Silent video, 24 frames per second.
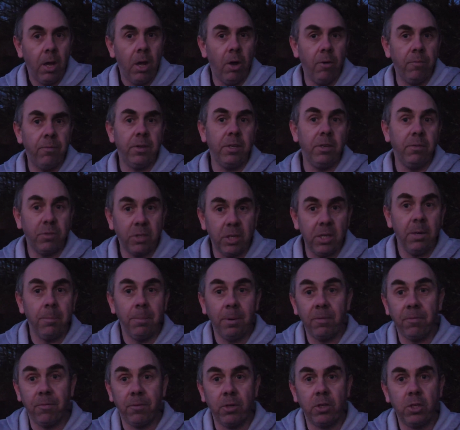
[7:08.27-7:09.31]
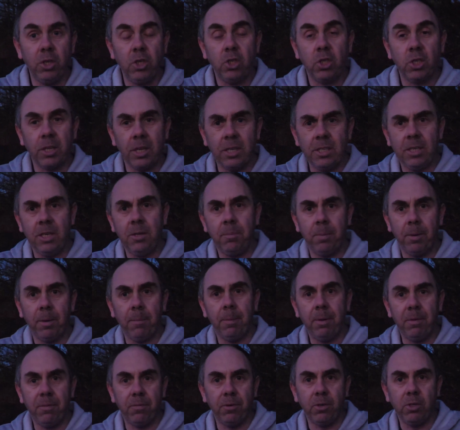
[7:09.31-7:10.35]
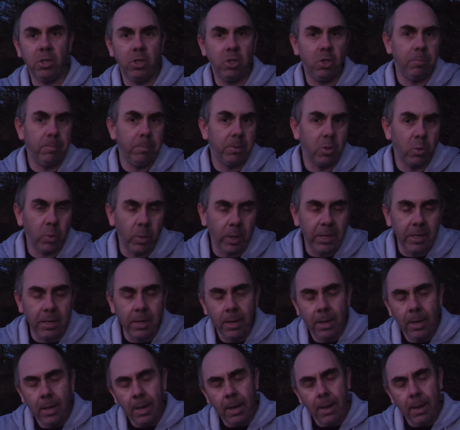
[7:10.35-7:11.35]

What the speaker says: Hopefully you've seen a bit of footage, because I did put a bit of footage in between.